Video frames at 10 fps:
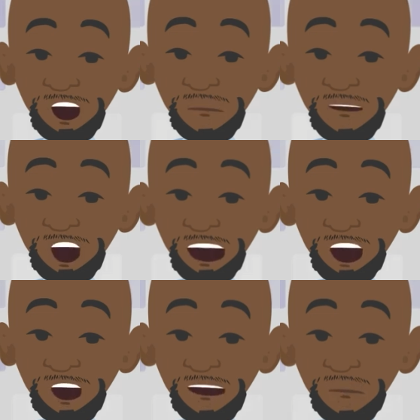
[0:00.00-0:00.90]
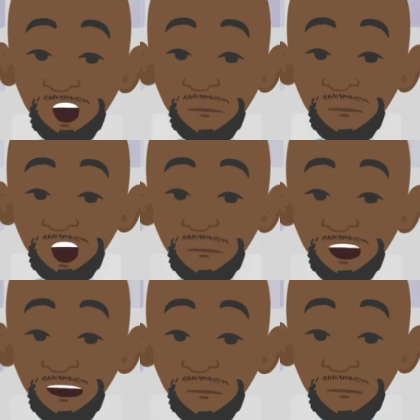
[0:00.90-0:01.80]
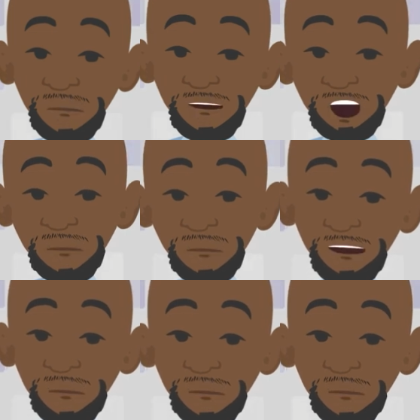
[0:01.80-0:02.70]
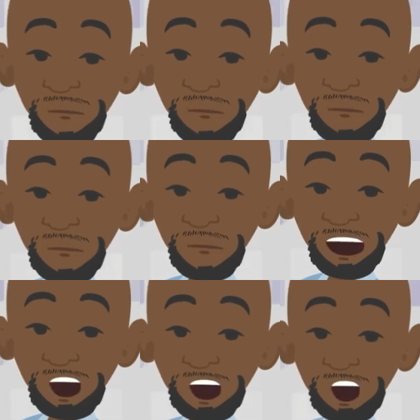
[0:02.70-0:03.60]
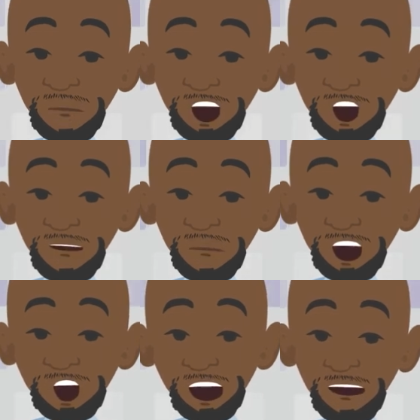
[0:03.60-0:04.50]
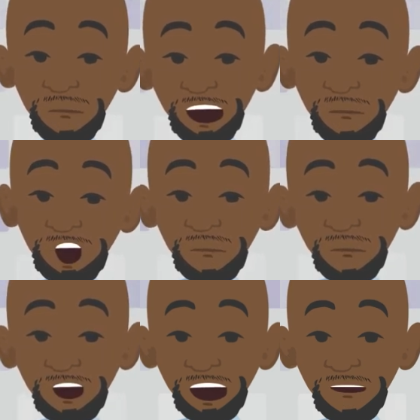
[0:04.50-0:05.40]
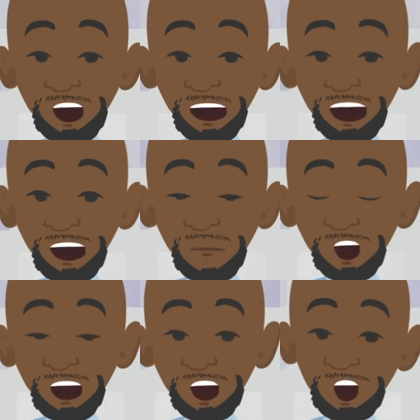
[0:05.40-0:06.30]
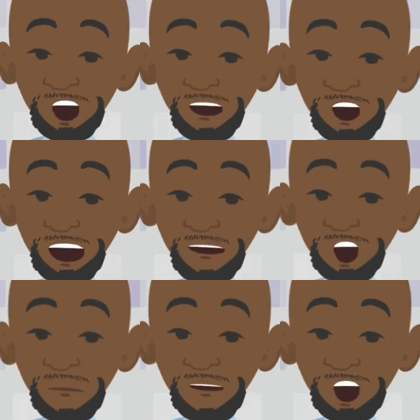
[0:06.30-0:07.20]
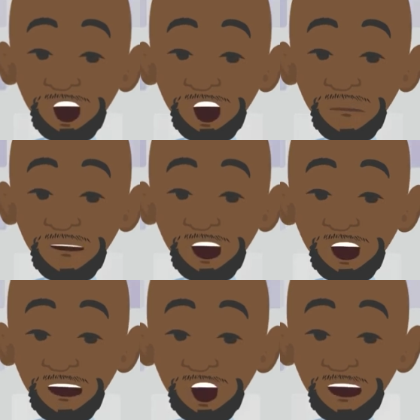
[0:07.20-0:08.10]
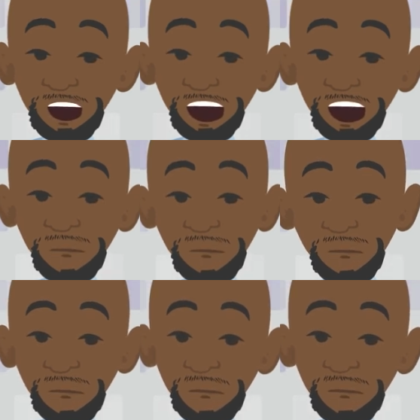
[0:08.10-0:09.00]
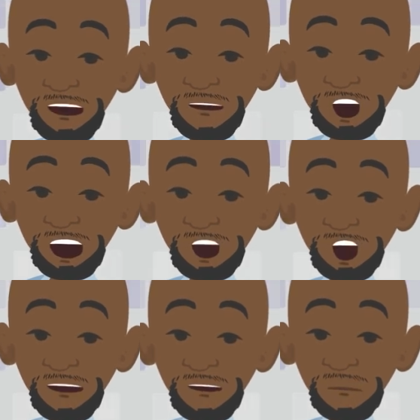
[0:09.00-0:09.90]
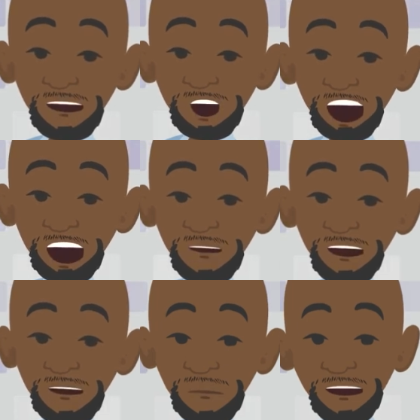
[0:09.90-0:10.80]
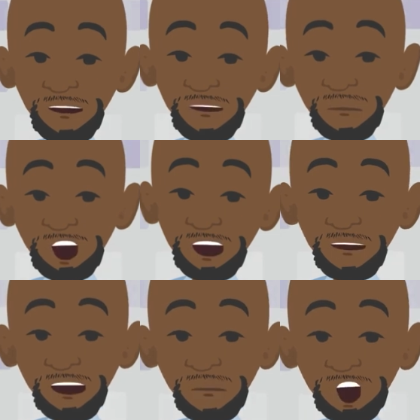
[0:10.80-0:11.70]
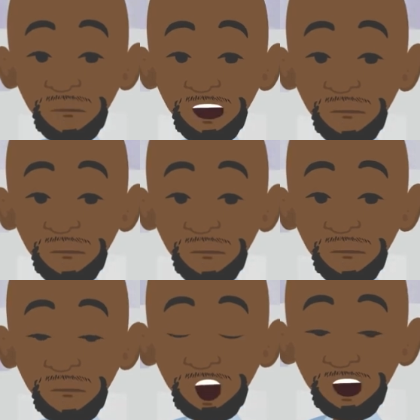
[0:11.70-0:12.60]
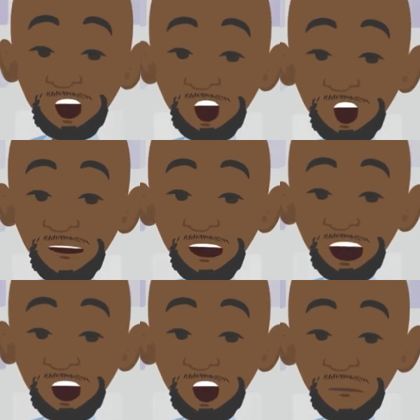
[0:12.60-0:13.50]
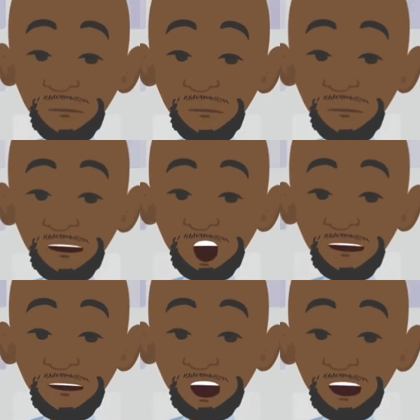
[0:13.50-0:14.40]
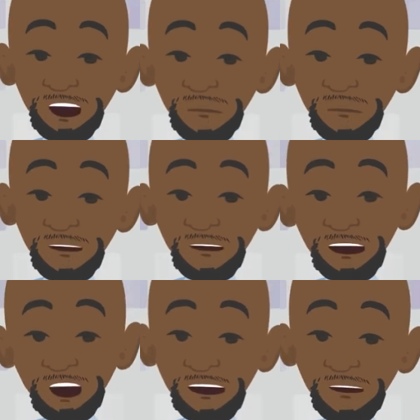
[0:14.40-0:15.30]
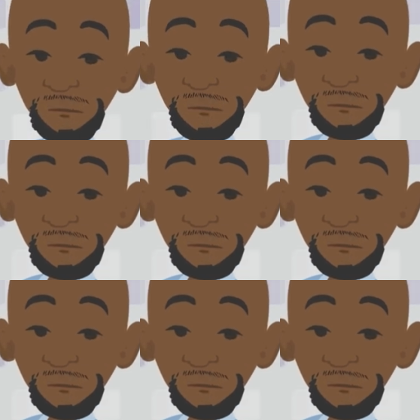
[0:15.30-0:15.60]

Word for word: is one potential option. Hopefully you found this video helpful. If so, let us know and leave a comment down below. If you have used Upstart, if you've worked with them and had a great or a bad experience,